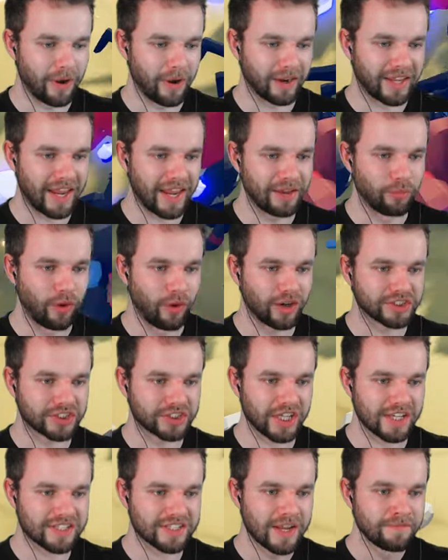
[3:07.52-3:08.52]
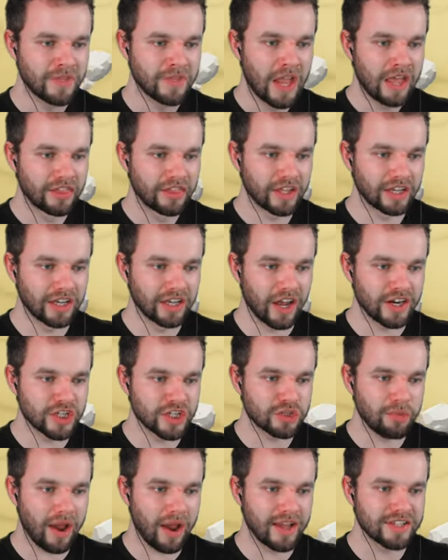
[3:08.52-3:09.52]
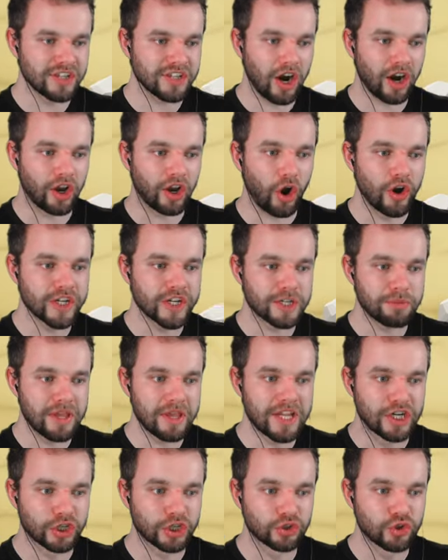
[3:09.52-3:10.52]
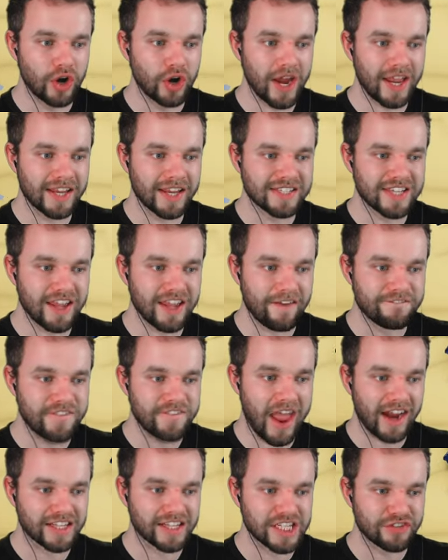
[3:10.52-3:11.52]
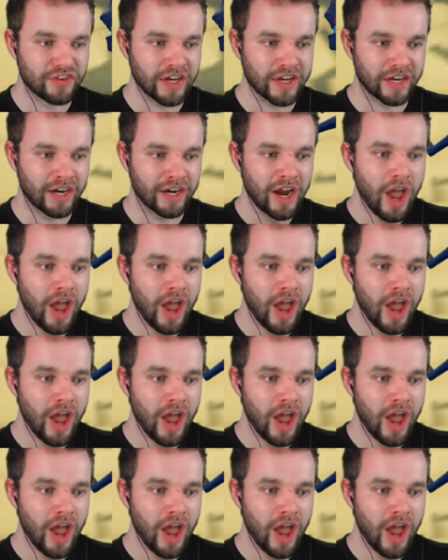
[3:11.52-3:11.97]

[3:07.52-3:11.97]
Okay, watch this. The lunge mines are going to be crazy effective here.